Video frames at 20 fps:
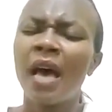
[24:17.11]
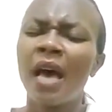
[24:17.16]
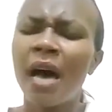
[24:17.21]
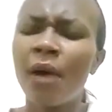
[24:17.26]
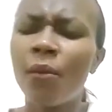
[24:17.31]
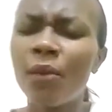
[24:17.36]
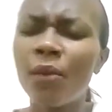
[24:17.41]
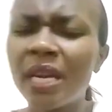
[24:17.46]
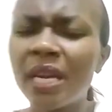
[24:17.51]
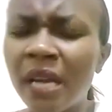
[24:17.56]

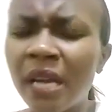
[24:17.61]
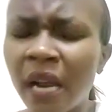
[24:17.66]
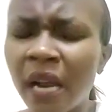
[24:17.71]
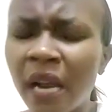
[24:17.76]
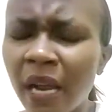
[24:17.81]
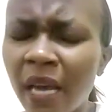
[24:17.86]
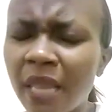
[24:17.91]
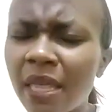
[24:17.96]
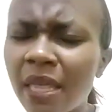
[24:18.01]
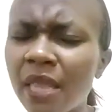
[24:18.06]
And we
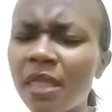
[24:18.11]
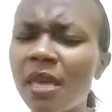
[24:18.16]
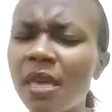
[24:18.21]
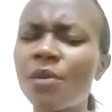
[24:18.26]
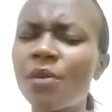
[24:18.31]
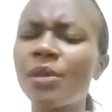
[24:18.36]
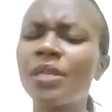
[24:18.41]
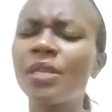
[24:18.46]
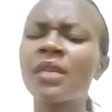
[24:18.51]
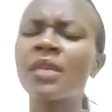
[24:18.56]
declare that
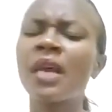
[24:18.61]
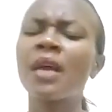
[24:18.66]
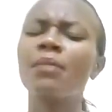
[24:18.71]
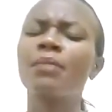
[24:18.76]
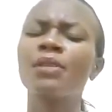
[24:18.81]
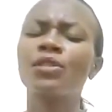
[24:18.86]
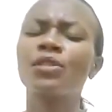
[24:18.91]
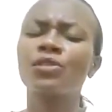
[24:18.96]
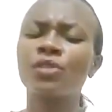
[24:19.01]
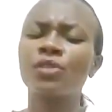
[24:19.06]
there is none
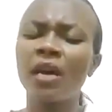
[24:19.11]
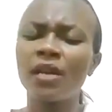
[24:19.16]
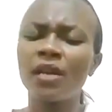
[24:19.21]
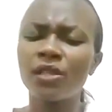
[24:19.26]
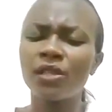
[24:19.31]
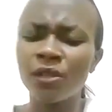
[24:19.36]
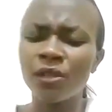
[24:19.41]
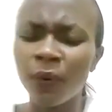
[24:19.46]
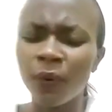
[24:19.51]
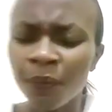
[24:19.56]

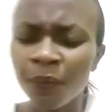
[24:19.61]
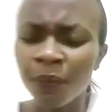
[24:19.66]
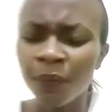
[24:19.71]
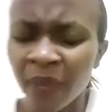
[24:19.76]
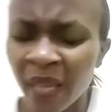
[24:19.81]
besides you.